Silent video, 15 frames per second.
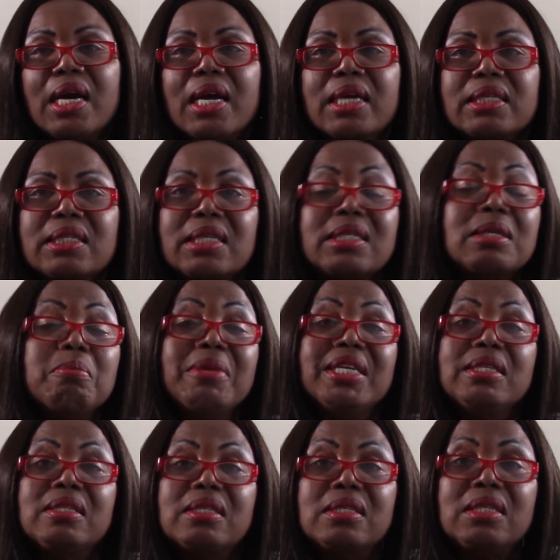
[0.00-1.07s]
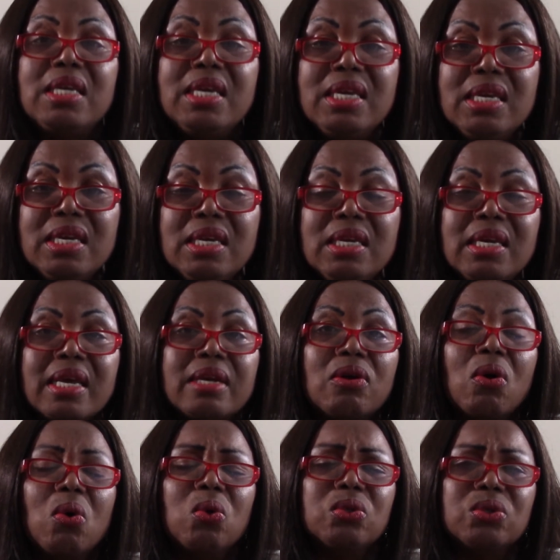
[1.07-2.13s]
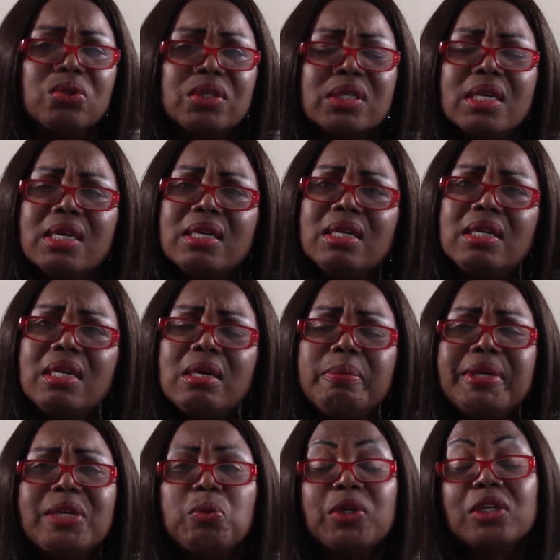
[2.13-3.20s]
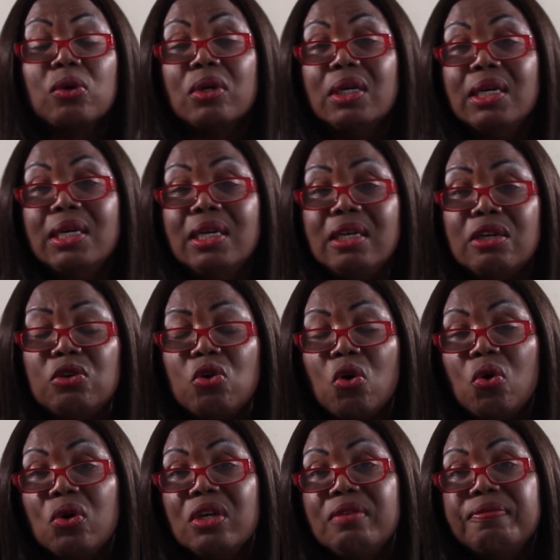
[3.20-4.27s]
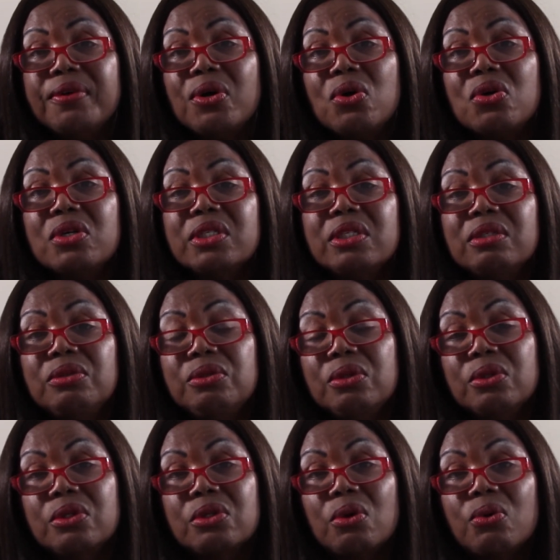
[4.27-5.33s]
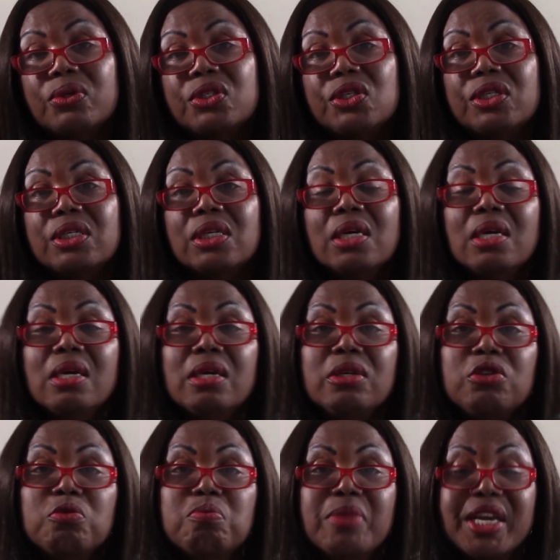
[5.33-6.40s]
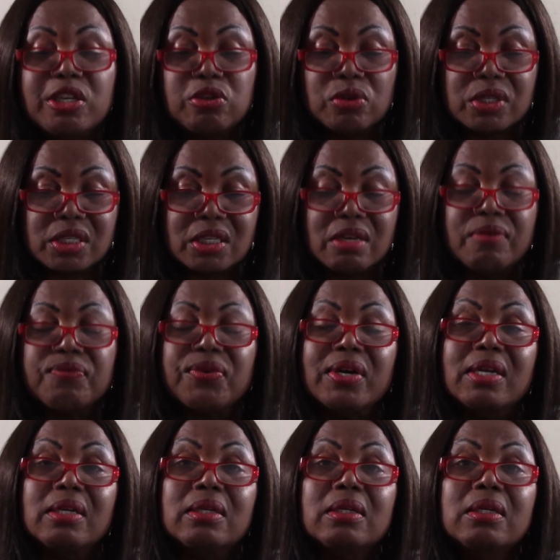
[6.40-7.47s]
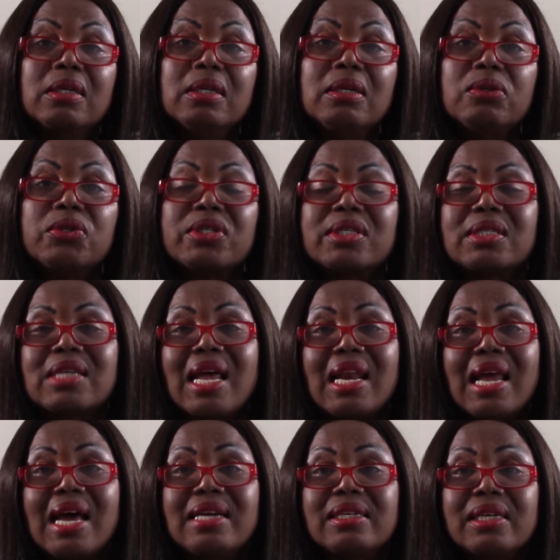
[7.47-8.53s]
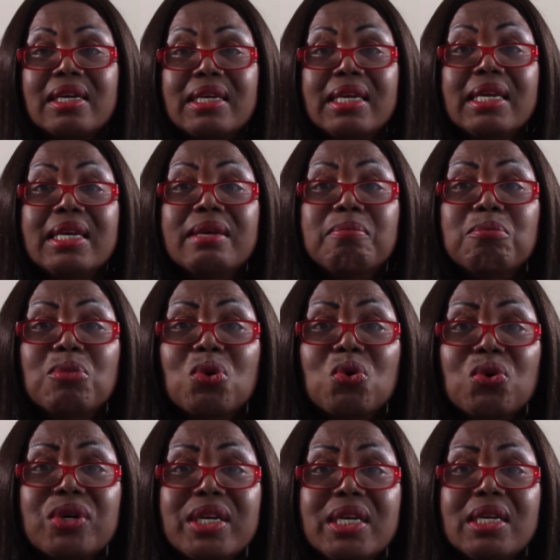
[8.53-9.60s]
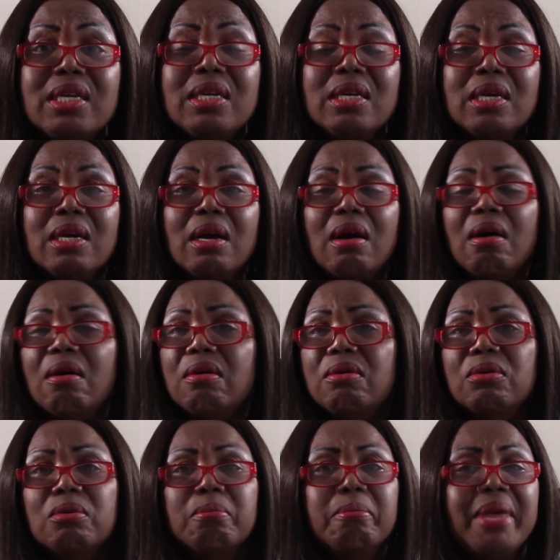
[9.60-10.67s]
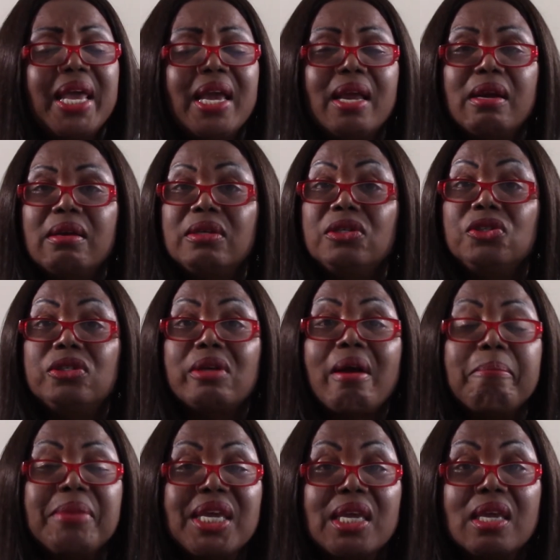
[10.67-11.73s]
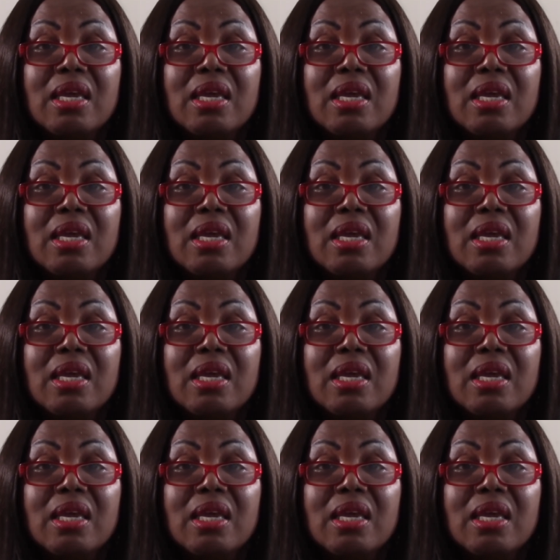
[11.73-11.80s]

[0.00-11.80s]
sesame seed and all those little bit with a little olive oil. You touch it, you make yourself a little salad in the morning. Oh man, yummy.